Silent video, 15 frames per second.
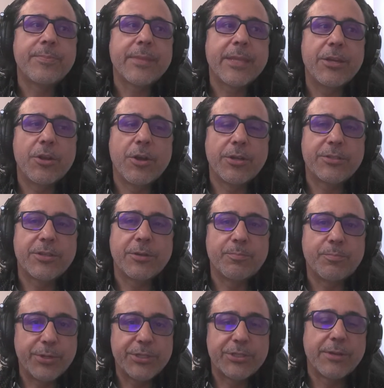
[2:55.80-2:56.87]
it's on
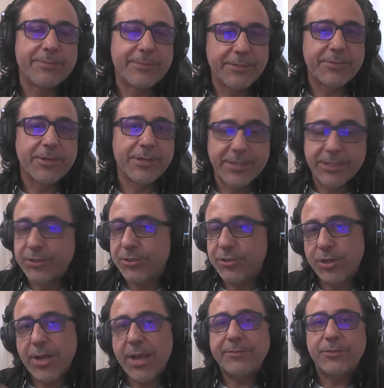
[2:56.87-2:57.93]
presumptive conditions.
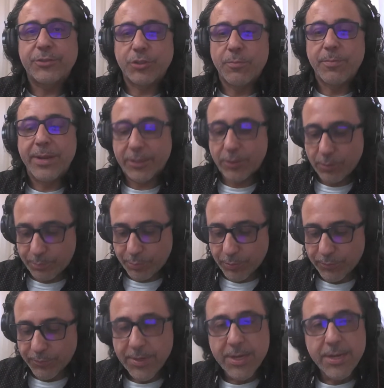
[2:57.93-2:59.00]
You don't have to show medical
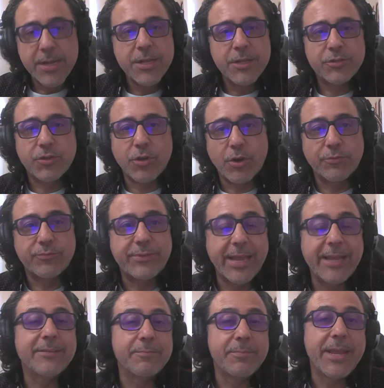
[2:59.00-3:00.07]
proof. So
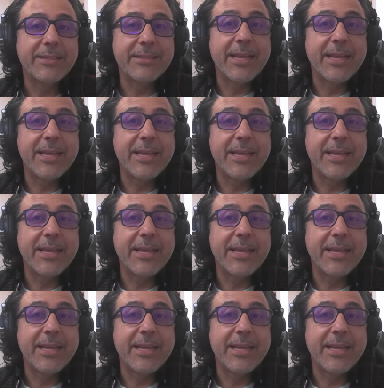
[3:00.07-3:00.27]
make